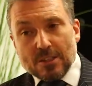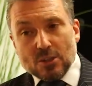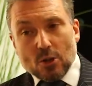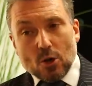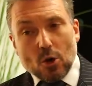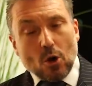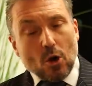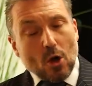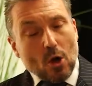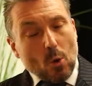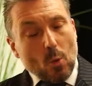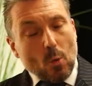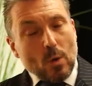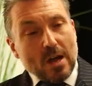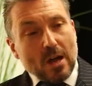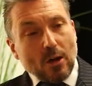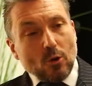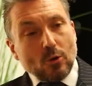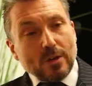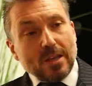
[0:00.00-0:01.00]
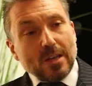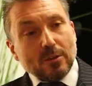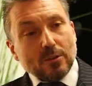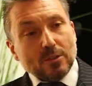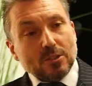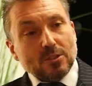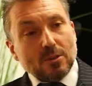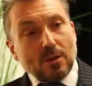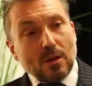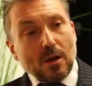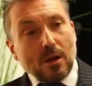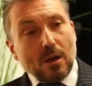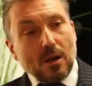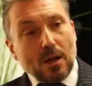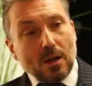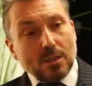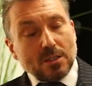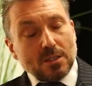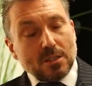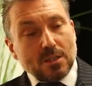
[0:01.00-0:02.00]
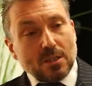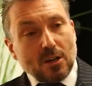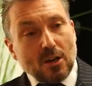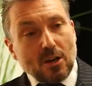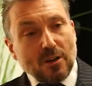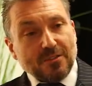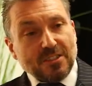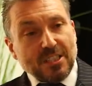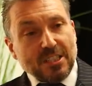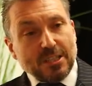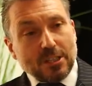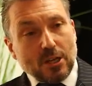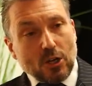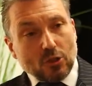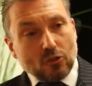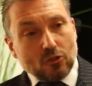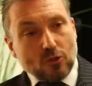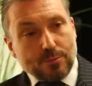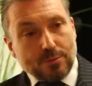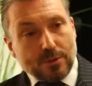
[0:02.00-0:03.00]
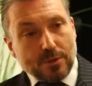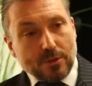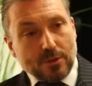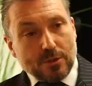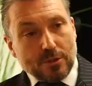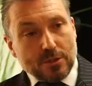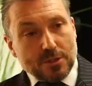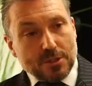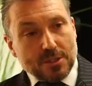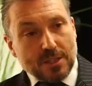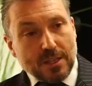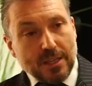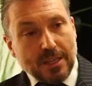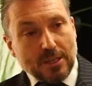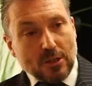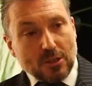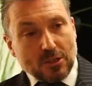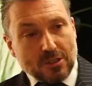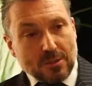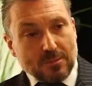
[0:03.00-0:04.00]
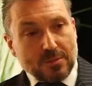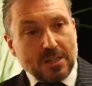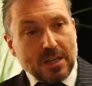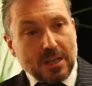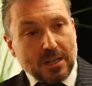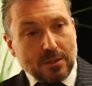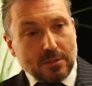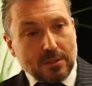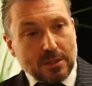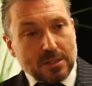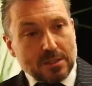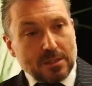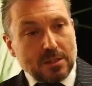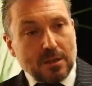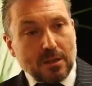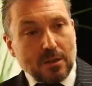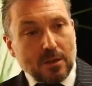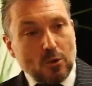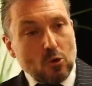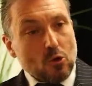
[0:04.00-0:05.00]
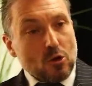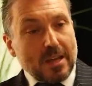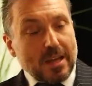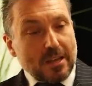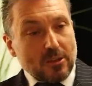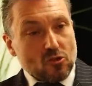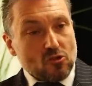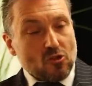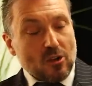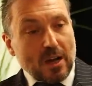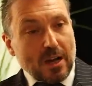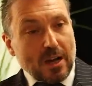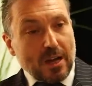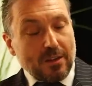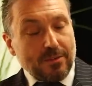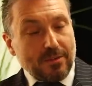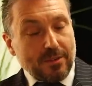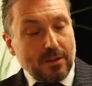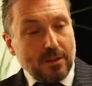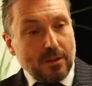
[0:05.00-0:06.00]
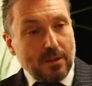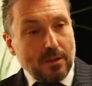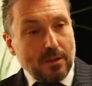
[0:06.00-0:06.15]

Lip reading: So we are looking also a lot of these entrepreneurs in our subsidiaries who can drive